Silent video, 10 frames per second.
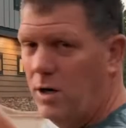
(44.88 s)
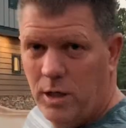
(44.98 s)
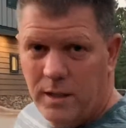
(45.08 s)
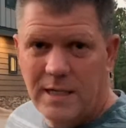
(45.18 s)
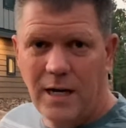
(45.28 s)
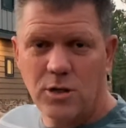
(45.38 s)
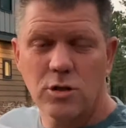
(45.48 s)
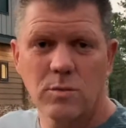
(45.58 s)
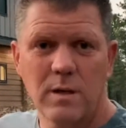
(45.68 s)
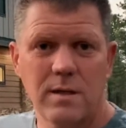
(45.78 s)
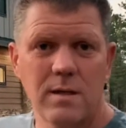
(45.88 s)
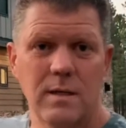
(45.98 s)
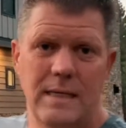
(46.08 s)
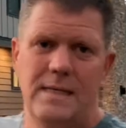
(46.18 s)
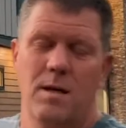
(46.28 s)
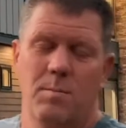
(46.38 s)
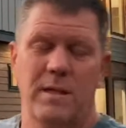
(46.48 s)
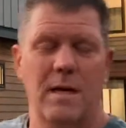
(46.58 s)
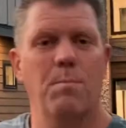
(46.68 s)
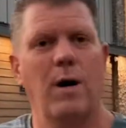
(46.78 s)
architecture with it, but
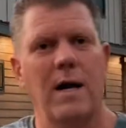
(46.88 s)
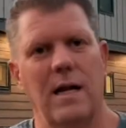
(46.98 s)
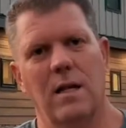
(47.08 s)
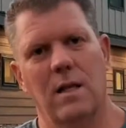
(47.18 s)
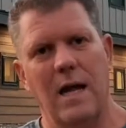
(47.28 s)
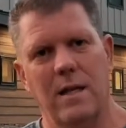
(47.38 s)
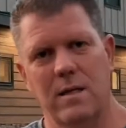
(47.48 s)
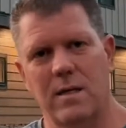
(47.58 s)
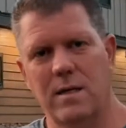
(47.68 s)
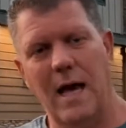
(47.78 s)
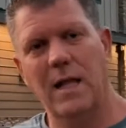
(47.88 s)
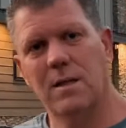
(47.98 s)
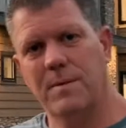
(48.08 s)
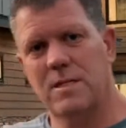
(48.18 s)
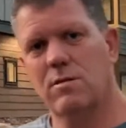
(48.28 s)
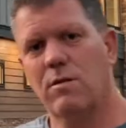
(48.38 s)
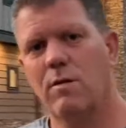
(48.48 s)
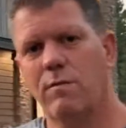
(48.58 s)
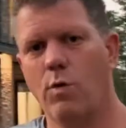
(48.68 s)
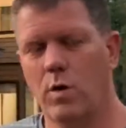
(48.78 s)
then brought in a lot of the elements
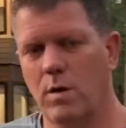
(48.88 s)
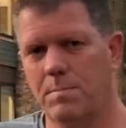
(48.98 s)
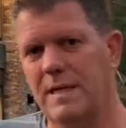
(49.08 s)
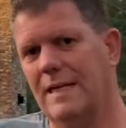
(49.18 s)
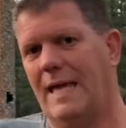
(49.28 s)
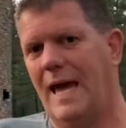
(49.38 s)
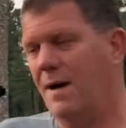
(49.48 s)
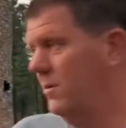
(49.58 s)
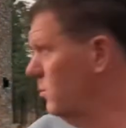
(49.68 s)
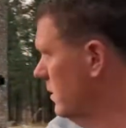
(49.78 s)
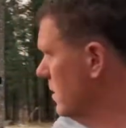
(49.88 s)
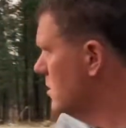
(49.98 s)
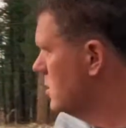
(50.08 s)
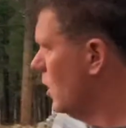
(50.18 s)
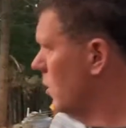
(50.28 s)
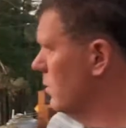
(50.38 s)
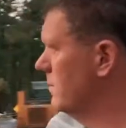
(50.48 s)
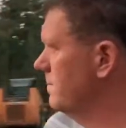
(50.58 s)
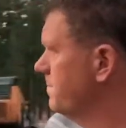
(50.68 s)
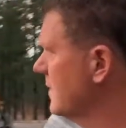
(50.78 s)
for being a cabin with the
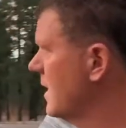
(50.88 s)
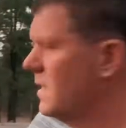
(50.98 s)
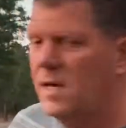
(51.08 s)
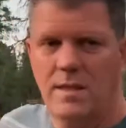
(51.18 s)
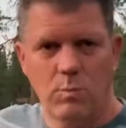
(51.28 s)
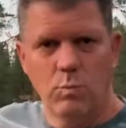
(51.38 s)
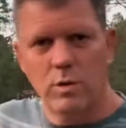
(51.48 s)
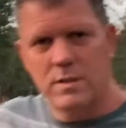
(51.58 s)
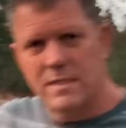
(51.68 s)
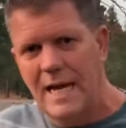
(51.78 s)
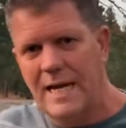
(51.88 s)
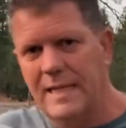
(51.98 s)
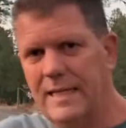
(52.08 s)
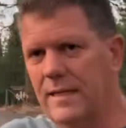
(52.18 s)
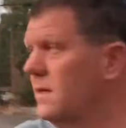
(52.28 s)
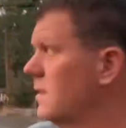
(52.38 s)
stone and the wood siding,